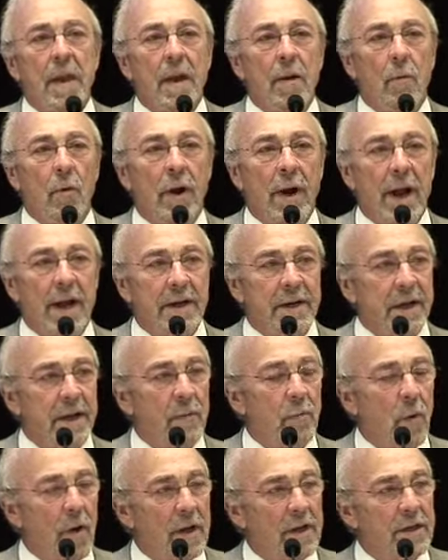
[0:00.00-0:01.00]
what I
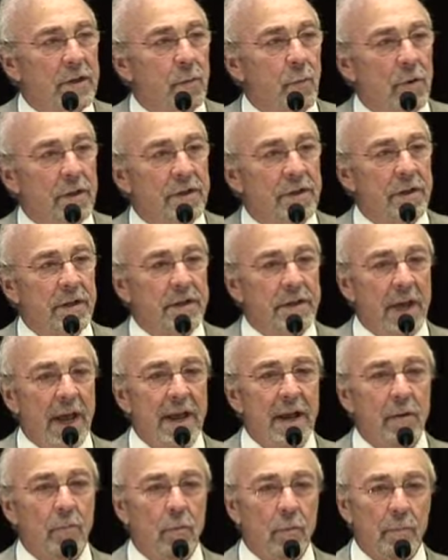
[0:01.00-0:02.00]
did was to
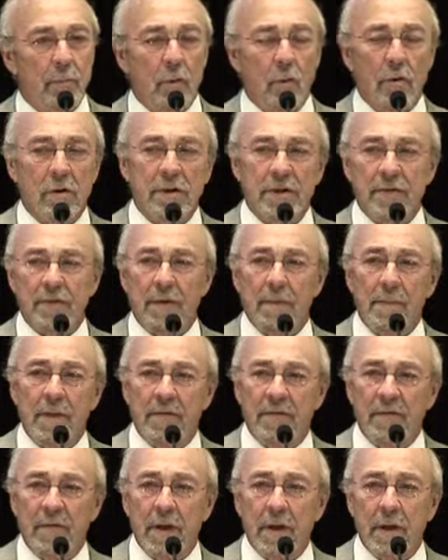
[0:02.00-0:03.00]
take reports from the
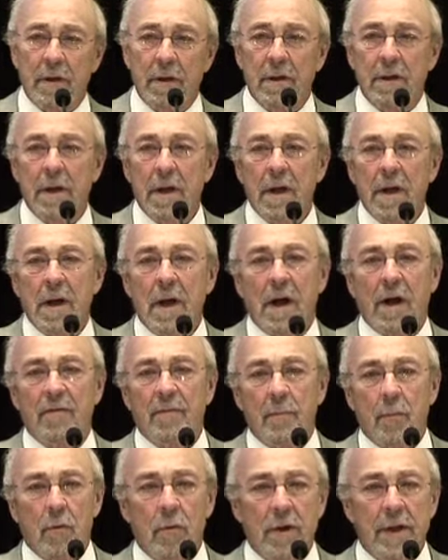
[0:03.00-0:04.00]
field of
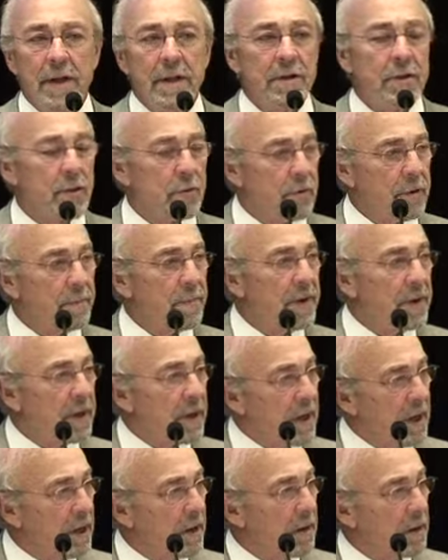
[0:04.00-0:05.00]
Marines who had been
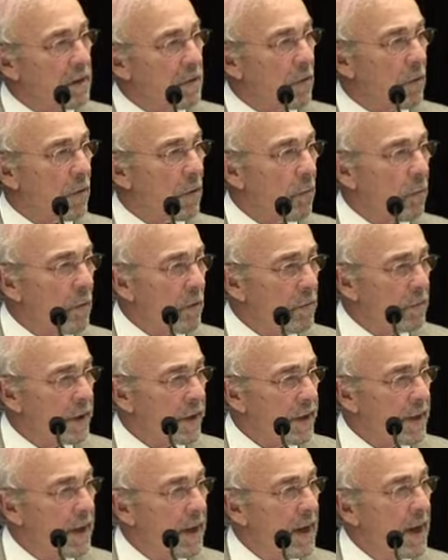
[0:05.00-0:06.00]
killed or
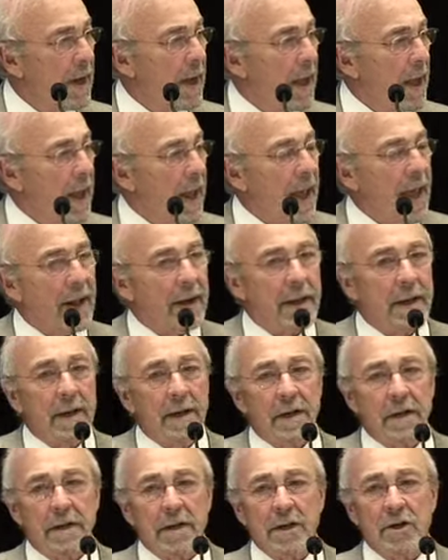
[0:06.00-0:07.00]
wounded. And in
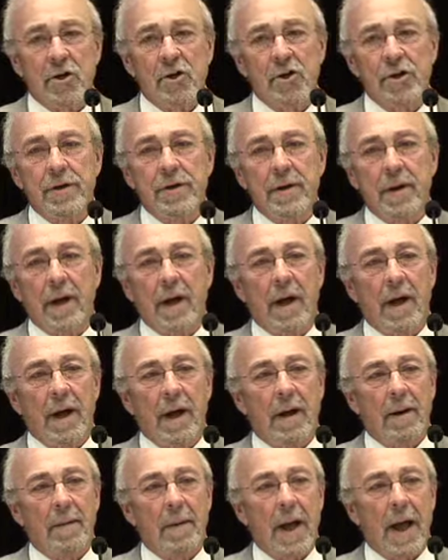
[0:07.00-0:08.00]
addition,
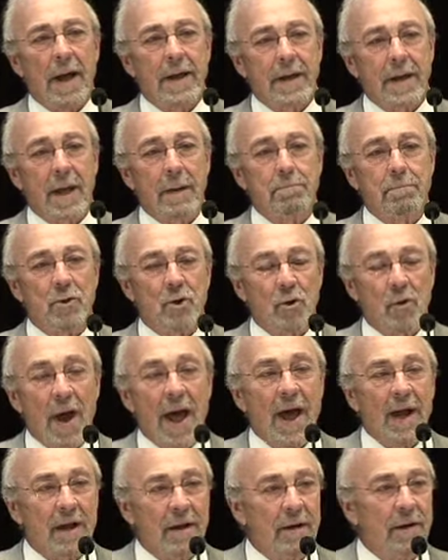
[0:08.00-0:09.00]
I kept
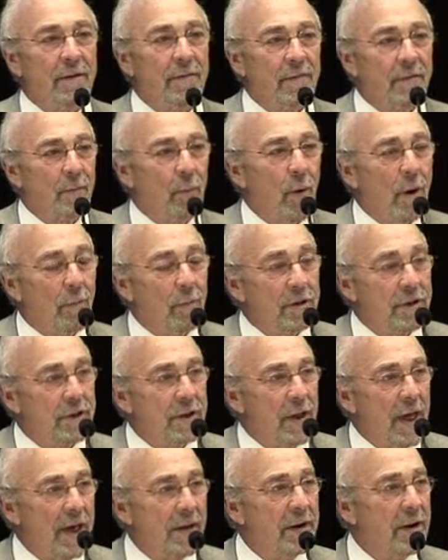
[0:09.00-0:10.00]
track of what was
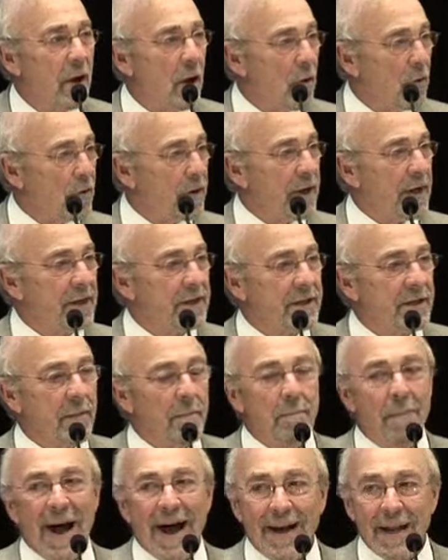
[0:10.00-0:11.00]
then known as the
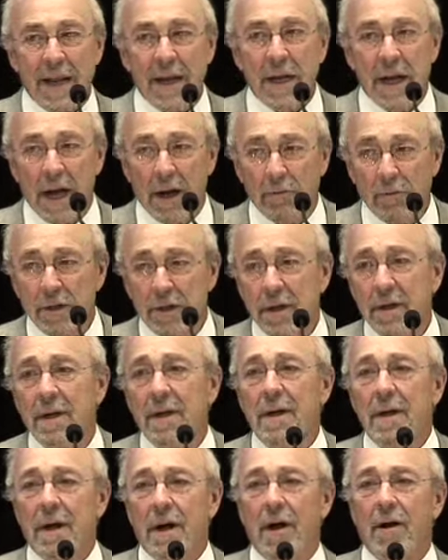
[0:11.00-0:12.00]
body count,
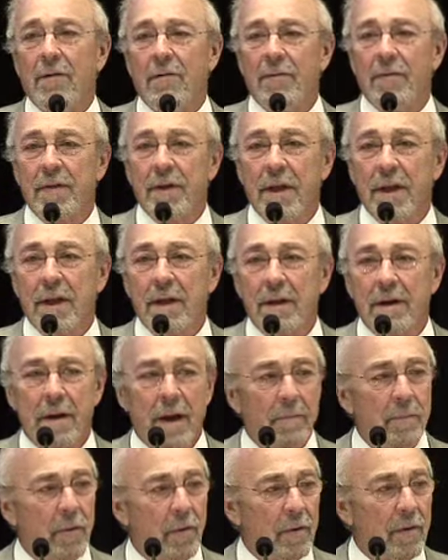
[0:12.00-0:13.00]
of the
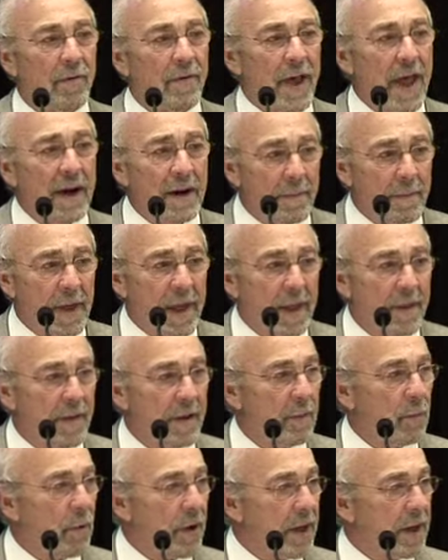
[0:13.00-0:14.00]
number of enemy
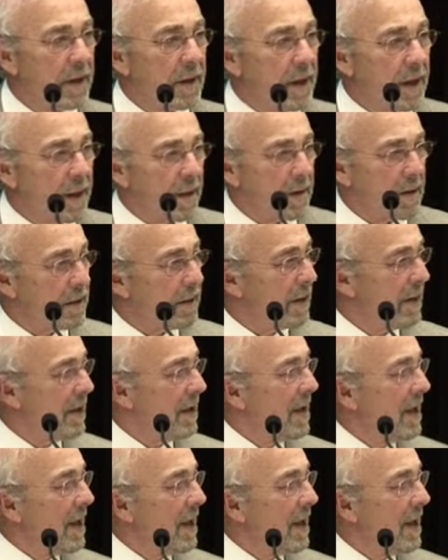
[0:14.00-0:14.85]
that we had killed.